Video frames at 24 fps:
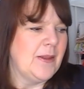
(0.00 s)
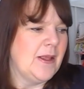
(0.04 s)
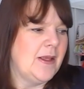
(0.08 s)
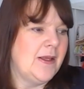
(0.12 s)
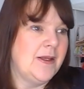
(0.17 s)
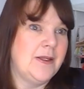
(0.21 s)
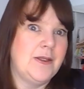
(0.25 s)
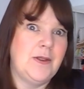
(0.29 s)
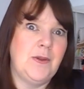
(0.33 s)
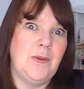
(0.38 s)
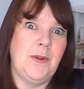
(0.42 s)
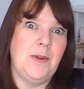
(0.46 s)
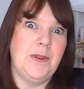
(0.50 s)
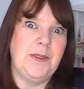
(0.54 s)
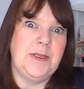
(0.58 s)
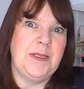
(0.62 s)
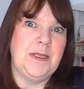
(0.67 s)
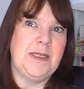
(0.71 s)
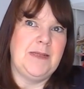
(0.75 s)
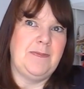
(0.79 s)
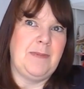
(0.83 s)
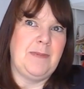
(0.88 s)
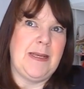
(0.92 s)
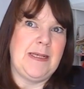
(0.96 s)
So watch
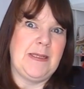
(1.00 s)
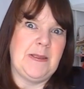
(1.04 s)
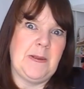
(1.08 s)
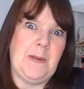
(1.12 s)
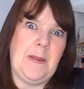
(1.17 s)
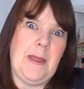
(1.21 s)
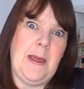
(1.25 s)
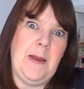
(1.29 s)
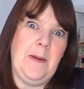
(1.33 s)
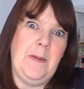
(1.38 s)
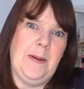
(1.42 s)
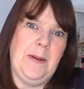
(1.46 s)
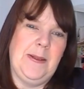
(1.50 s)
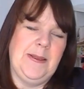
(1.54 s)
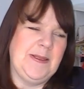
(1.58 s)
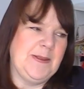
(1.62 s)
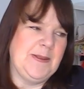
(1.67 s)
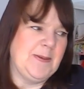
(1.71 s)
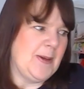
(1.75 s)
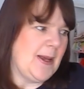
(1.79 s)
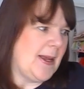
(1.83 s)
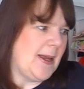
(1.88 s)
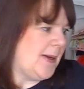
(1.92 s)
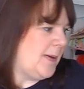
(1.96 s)
this space on that one as
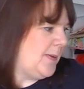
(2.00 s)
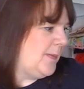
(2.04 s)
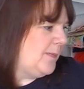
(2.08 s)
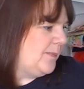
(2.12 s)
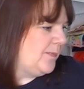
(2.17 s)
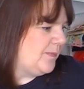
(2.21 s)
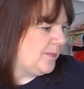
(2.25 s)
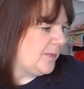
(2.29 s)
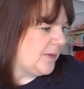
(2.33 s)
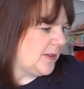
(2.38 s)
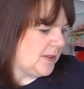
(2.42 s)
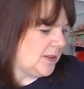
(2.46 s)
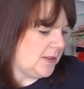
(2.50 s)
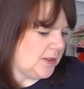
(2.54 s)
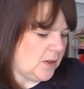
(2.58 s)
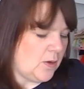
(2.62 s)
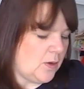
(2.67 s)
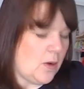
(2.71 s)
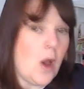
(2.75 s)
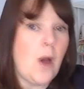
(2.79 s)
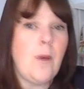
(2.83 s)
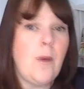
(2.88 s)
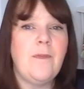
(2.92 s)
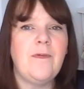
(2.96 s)
well. So
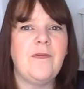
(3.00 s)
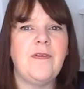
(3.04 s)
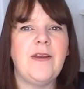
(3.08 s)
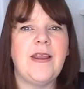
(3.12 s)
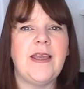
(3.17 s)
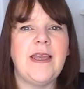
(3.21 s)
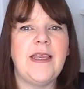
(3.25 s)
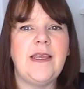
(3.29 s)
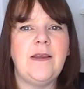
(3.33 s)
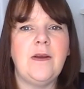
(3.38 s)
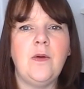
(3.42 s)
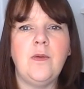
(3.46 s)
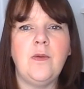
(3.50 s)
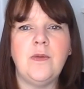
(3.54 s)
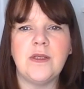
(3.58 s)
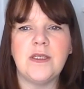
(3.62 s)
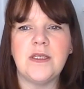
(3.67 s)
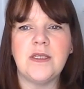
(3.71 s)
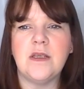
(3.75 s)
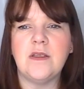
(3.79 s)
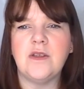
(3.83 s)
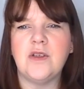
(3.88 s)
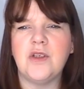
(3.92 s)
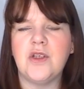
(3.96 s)
hopefully, oh, the
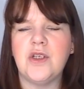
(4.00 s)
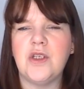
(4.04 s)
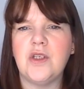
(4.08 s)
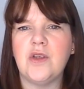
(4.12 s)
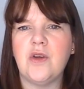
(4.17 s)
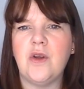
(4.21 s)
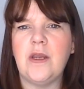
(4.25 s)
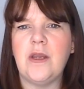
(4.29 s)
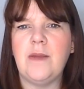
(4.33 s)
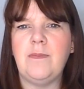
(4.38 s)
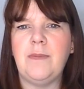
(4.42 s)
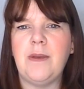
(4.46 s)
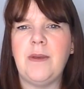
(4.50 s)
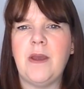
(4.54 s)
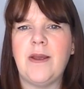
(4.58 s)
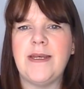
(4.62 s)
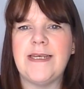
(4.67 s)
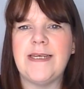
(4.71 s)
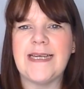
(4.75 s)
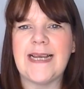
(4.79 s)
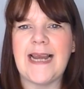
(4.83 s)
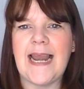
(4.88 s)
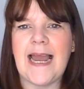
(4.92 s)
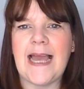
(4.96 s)
sun's just gone in behind
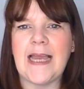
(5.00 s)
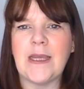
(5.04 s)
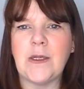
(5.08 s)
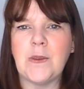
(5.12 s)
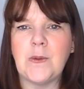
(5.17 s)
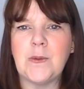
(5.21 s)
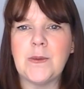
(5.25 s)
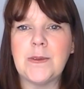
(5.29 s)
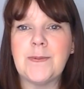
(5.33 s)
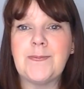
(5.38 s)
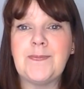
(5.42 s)
a cloud.